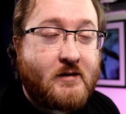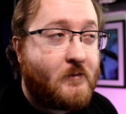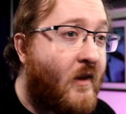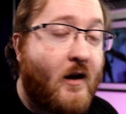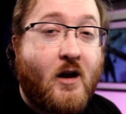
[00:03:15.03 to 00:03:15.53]

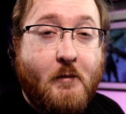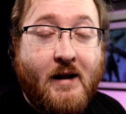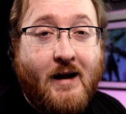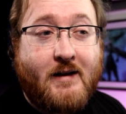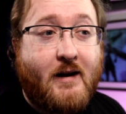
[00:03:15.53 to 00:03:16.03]
It can come in
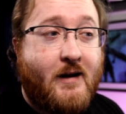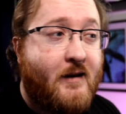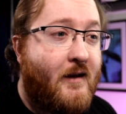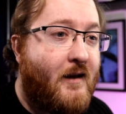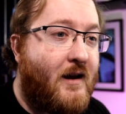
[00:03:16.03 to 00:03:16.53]
handy
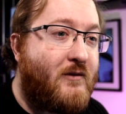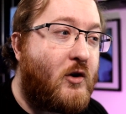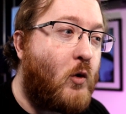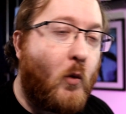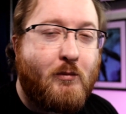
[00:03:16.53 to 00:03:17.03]
if you
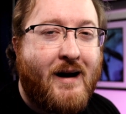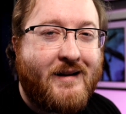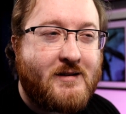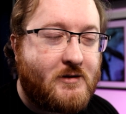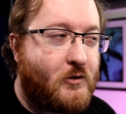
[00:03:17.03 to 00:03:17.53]
don't
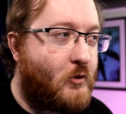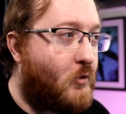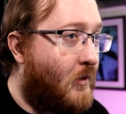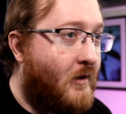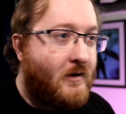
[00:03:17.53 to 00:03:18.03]
manage
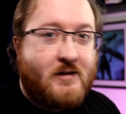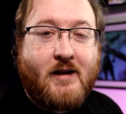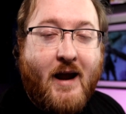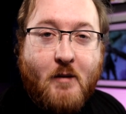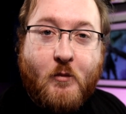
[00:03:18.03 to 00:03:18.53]
to,
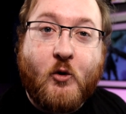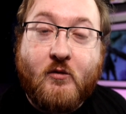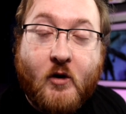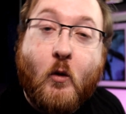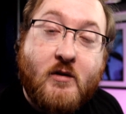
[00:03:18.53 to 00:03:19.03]
say, improve
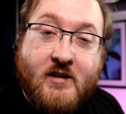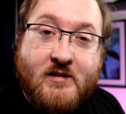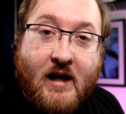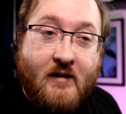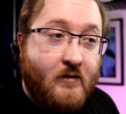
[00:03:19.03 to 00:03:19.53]
the coaching
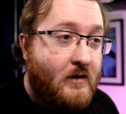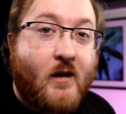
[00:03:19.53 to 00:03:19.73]
staff.